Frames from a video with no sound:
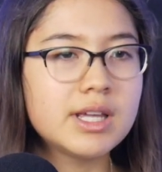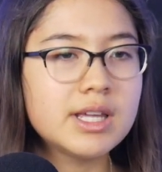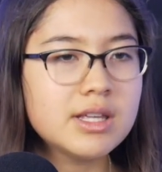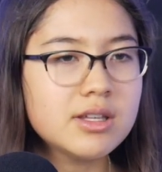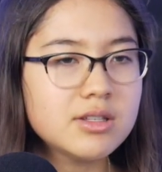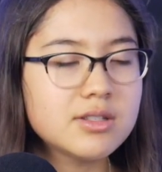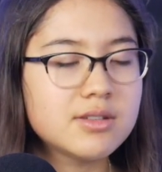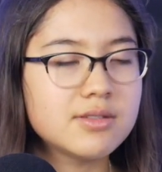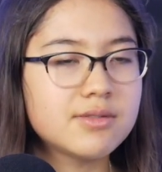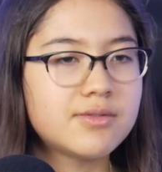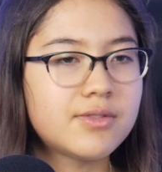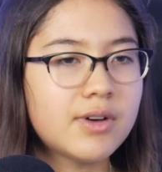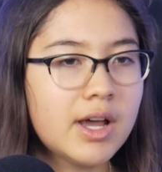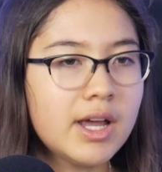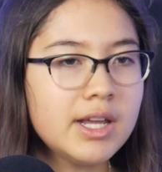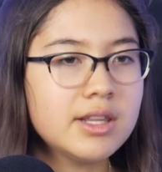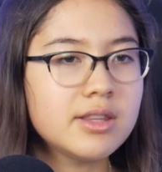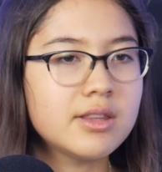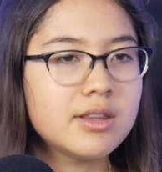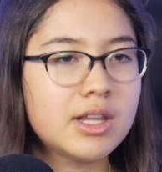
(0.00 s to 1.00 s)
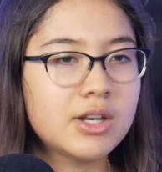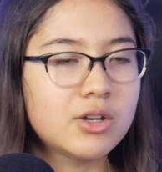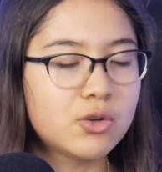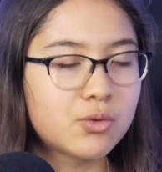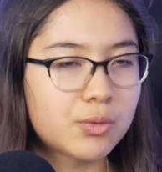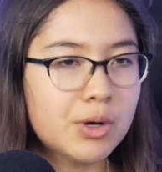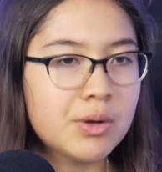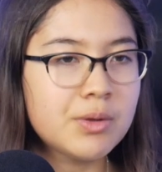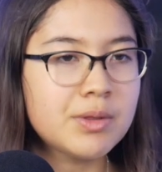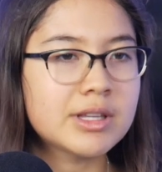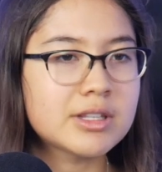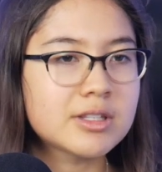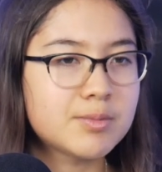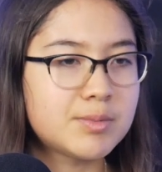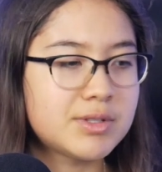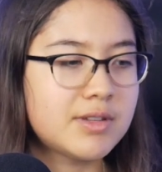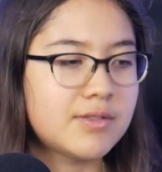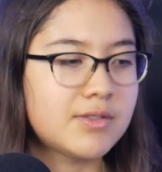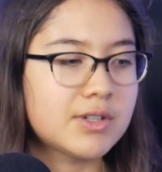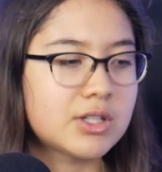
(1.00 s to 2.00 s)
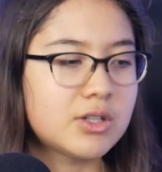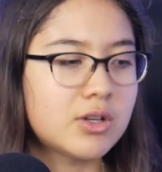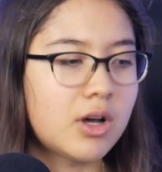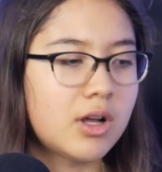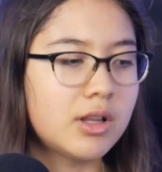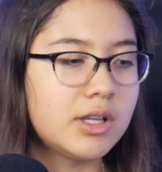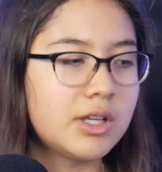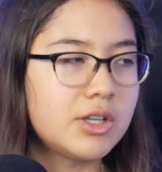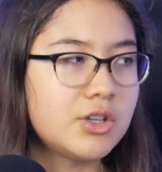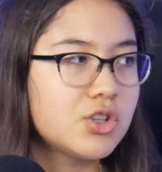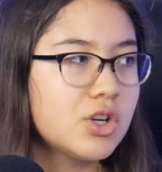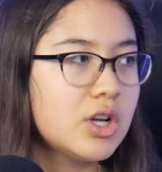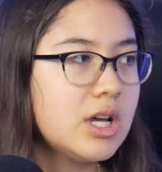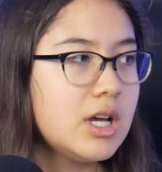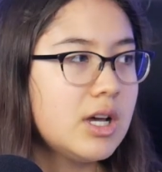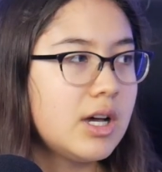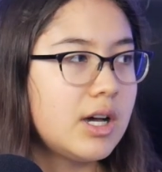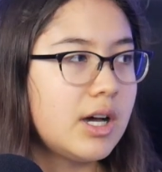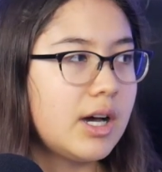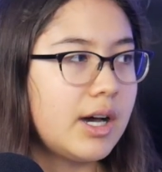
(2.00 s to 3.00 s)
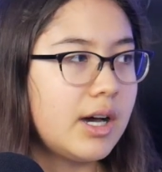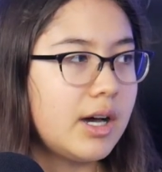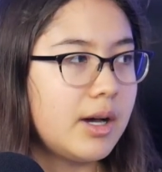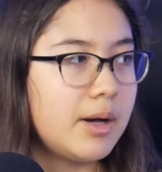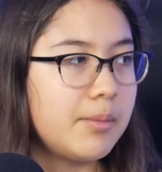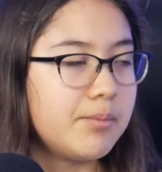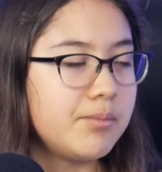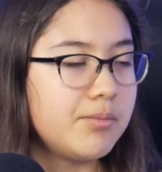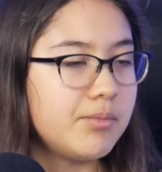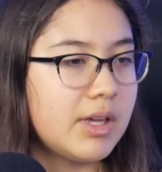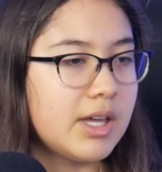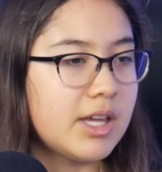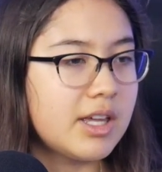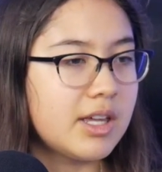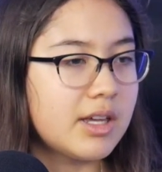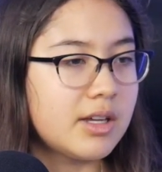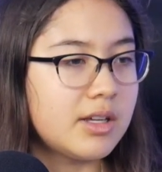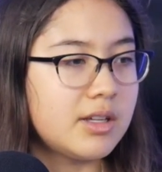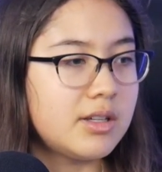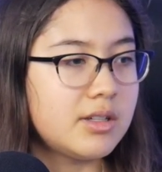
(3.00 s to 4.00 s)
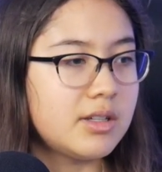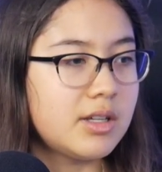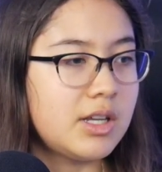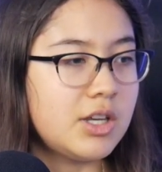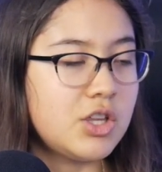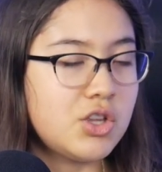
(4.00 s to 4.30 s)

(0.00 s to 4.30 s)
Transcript: is to find and grow that specific knowledge, and